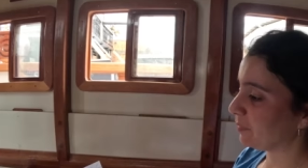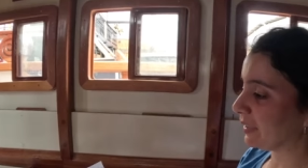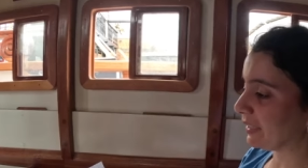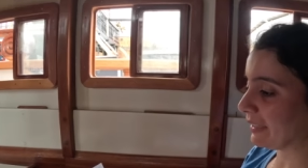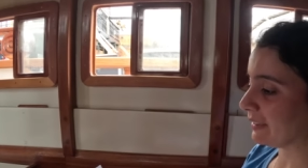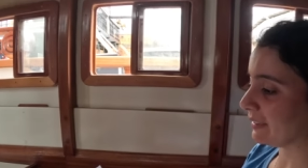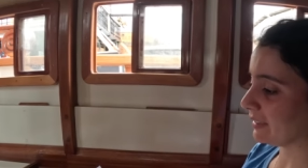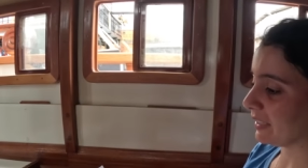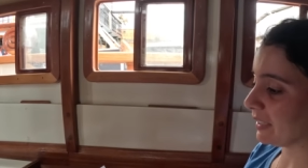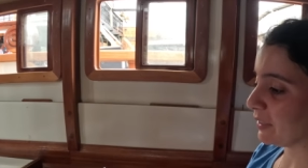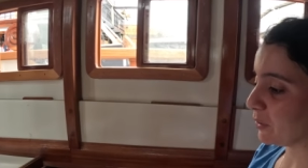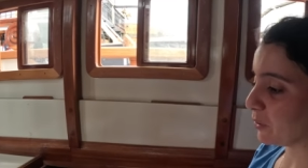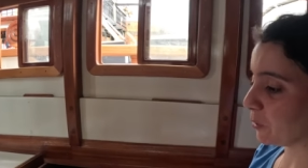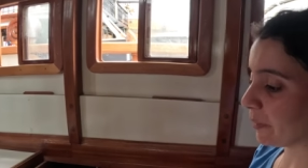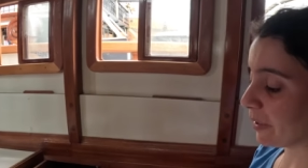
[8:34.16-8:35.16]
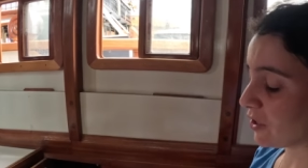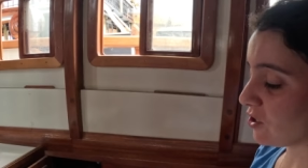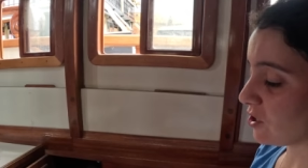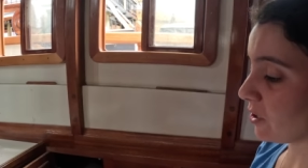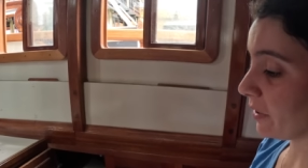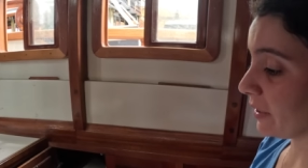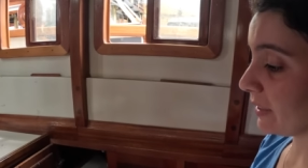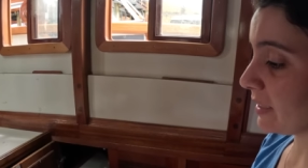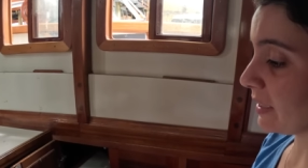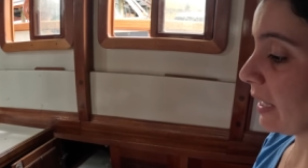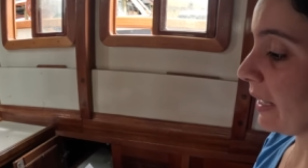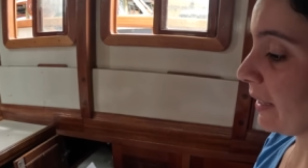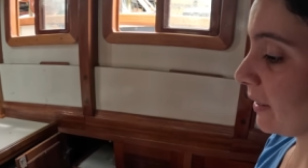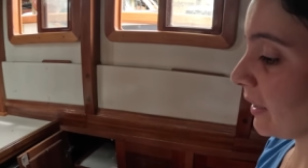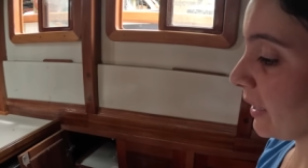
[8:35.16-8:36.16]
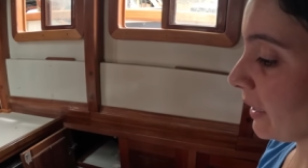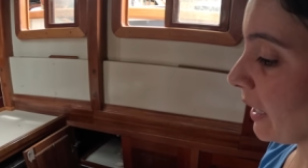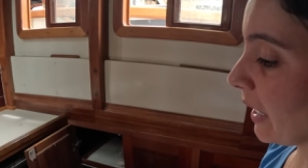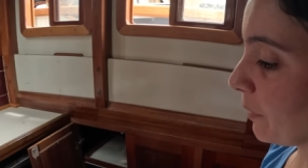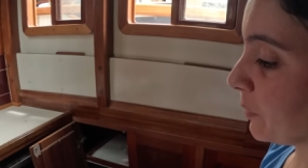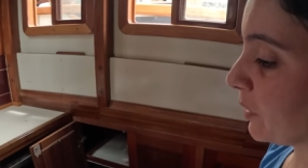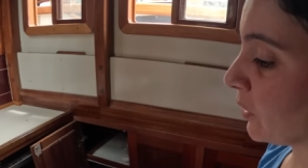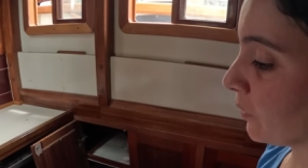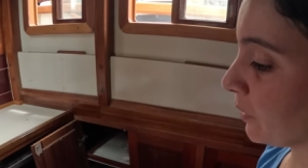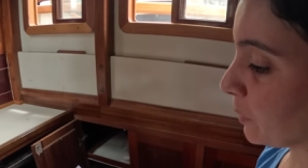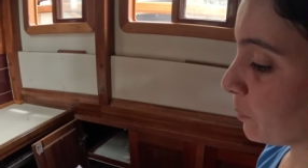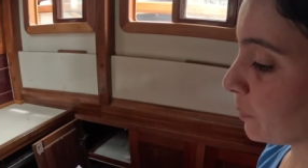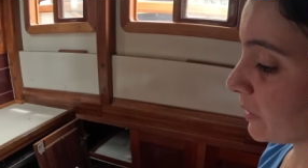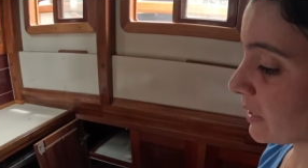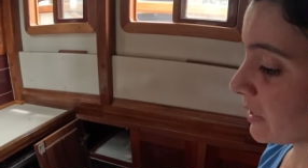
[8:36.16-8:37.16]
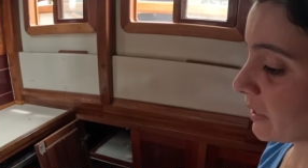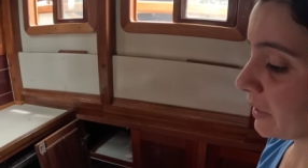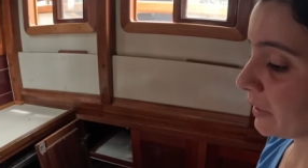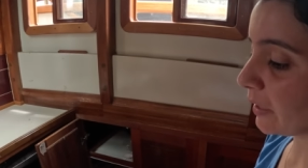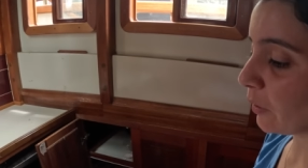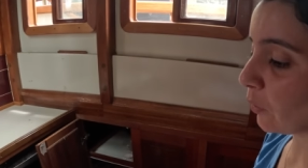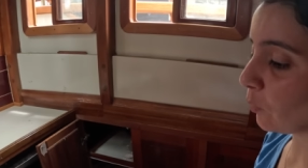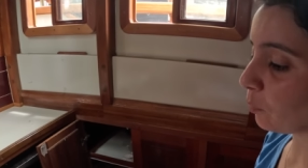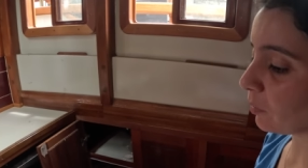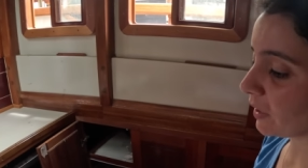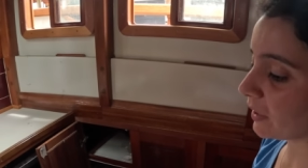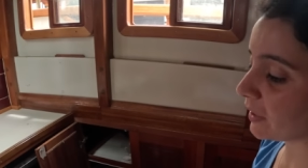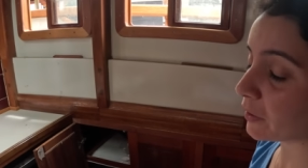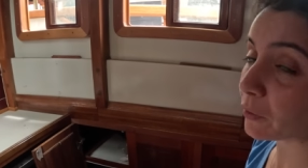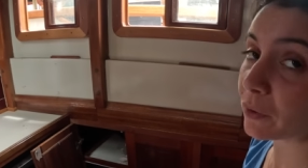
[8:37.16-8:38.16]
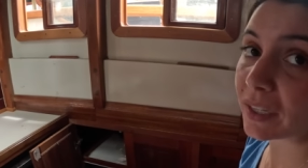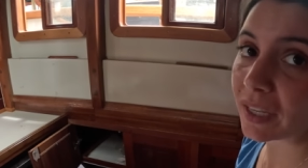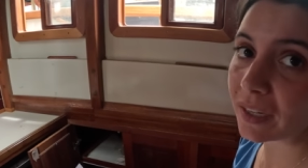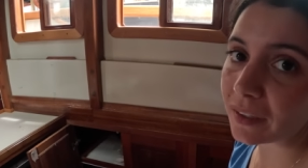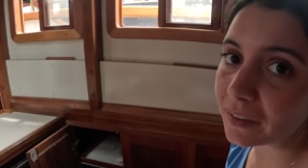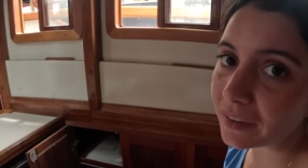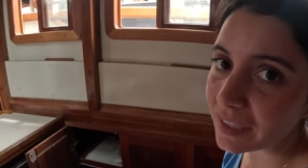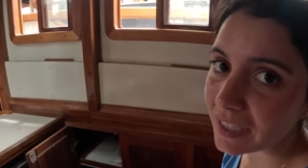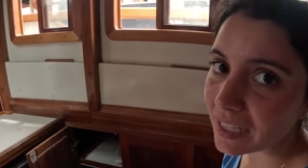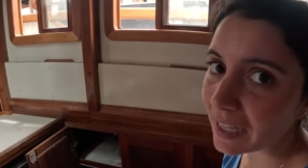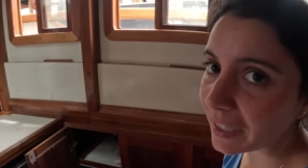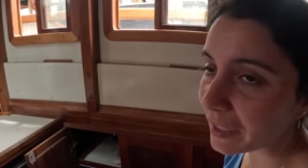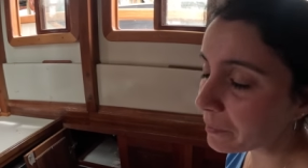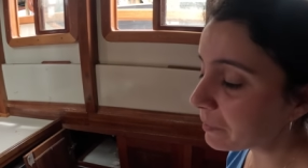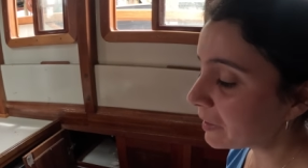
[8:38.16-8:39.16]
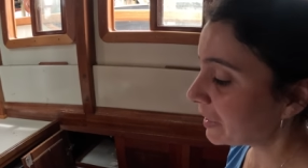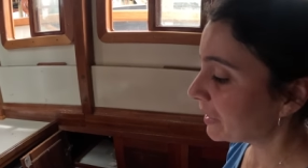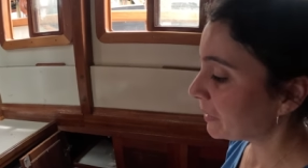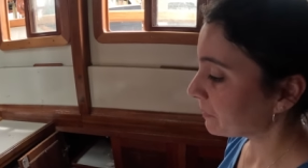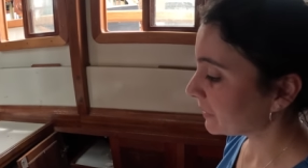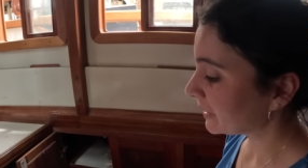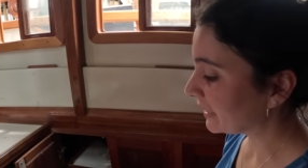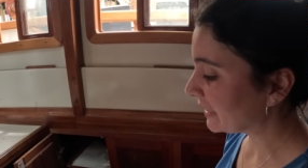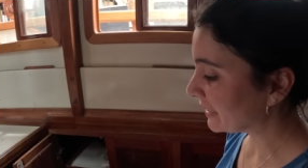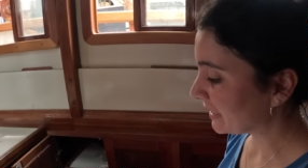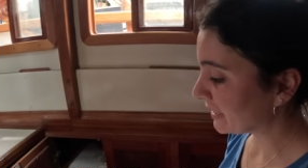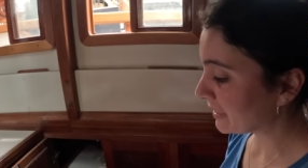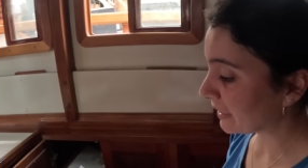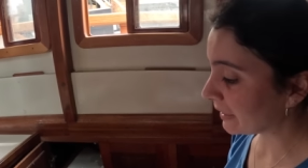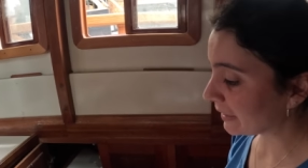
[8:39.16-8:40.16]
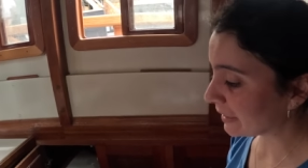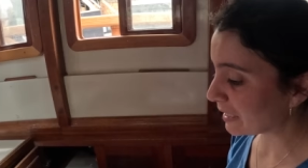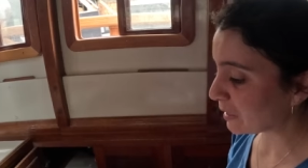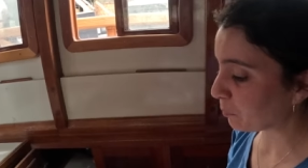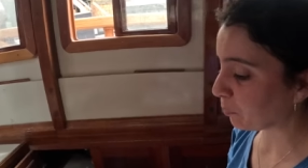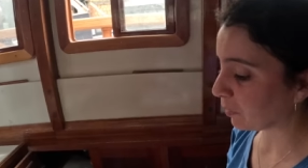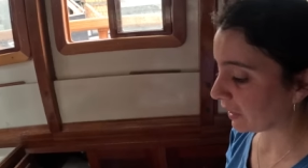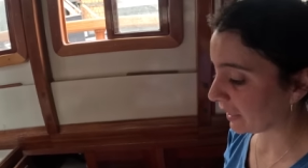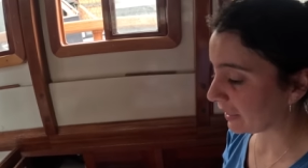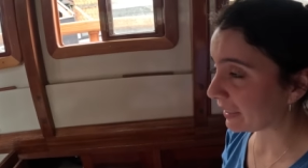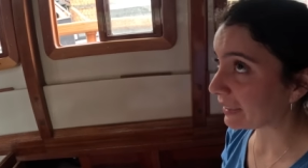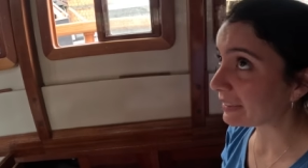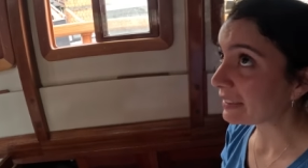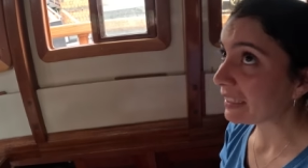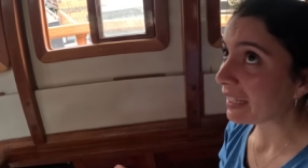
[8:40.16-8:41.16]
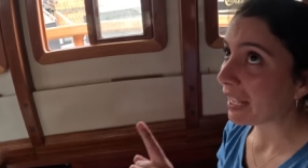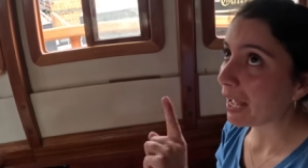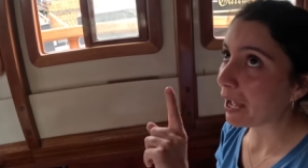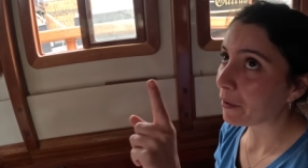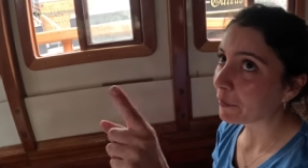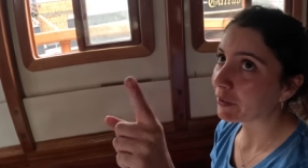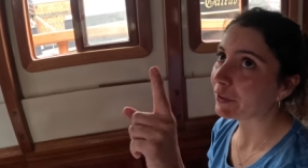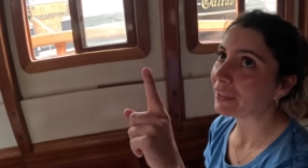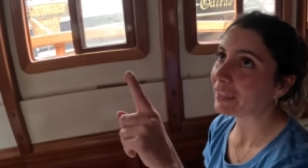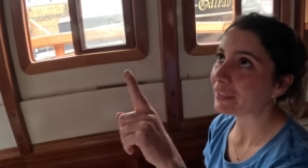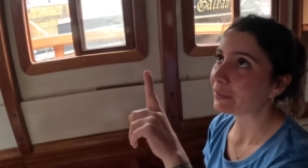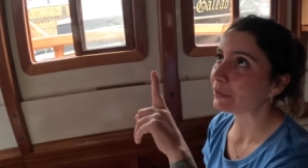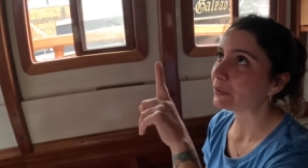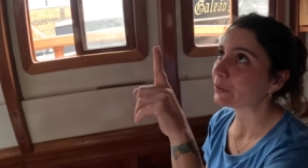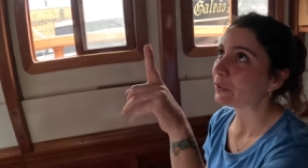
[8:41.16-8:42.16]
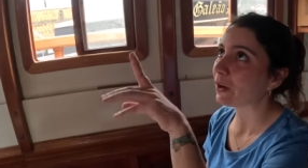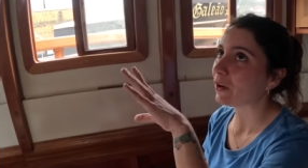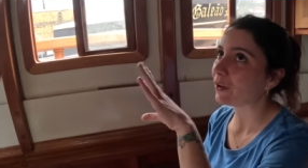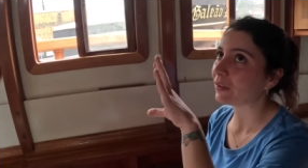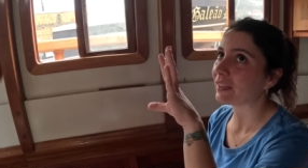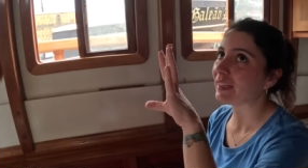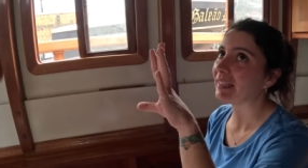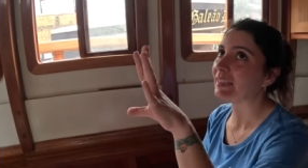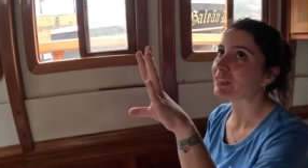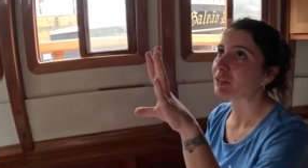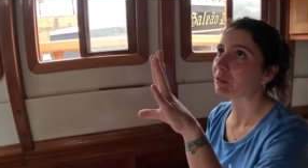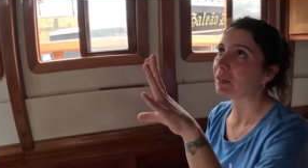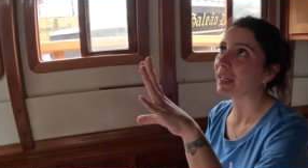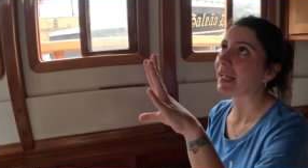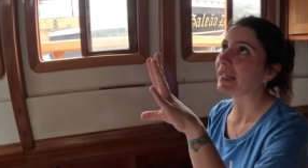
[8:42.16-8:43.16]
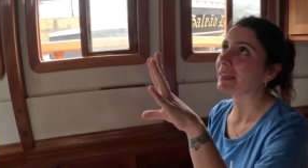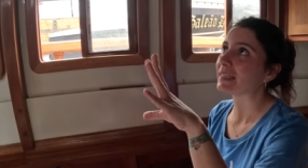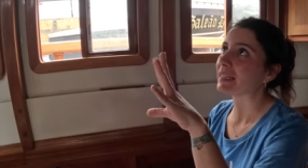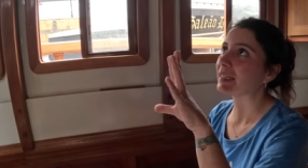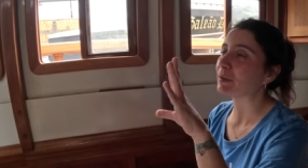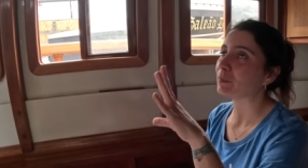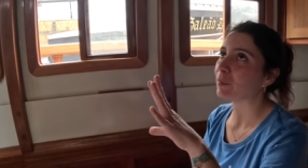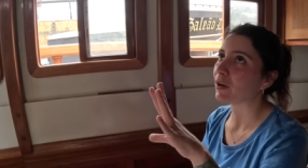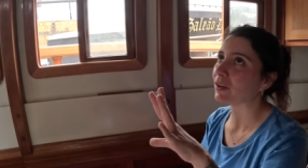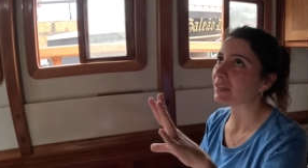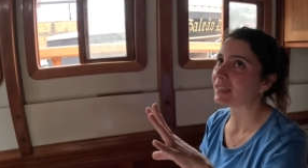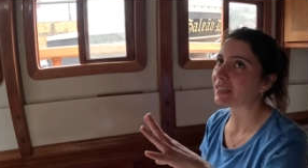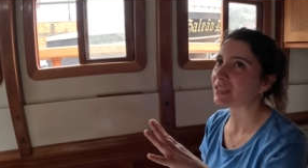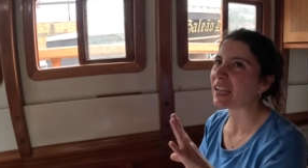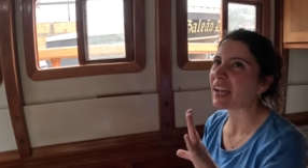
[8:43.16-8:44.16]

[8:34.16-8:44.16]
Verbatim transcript: Please ignore my drawings. I think I'm the only person in the whole planet who can understand them, but this is us planning how we're gonna do all the little lights and the boxes.